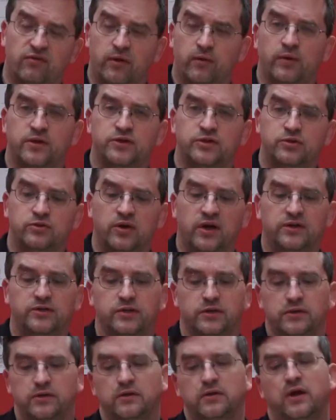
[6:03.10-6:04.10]
every which
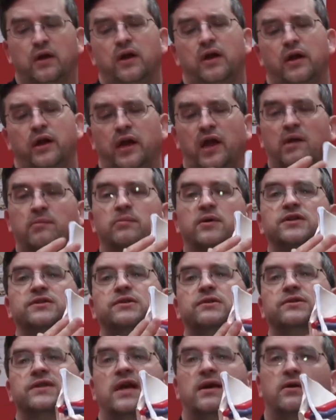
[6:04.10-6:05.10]
direction. You have
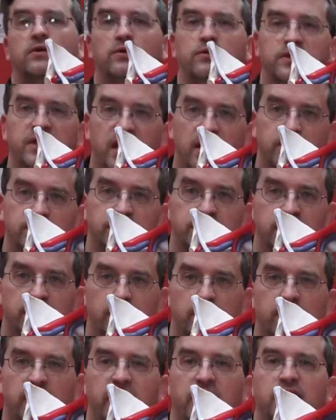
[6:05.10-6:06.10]
muscles that go down
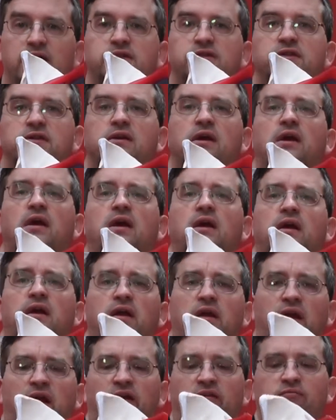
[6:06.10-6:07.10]
to your legs,
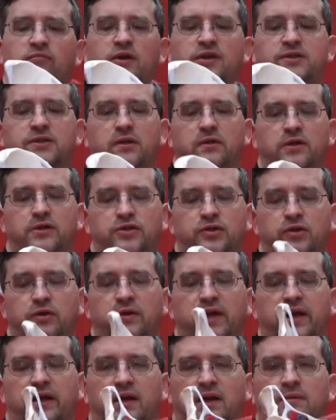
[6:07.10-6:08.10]
you have
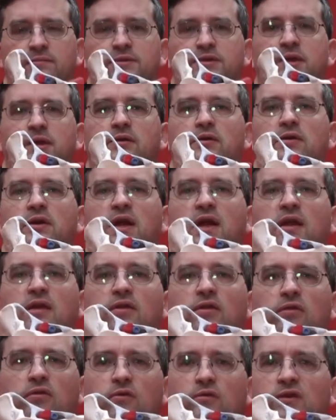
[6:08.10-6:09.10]
musculature that comes
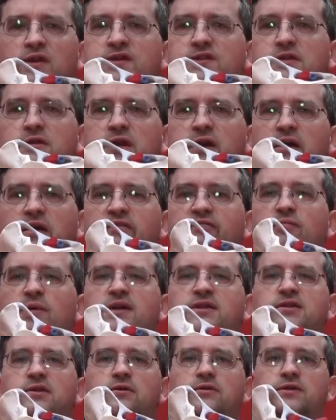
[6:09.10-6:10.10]
underneath through the sling of
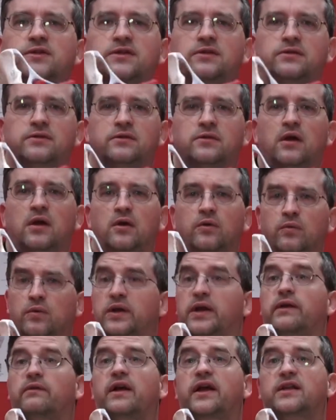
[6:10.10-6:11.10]
muscles,
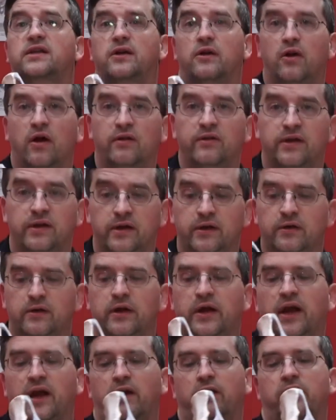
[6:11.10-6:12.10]
what I like to call the
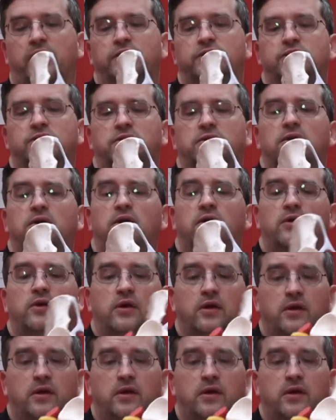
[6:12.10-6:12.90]
undercarriage.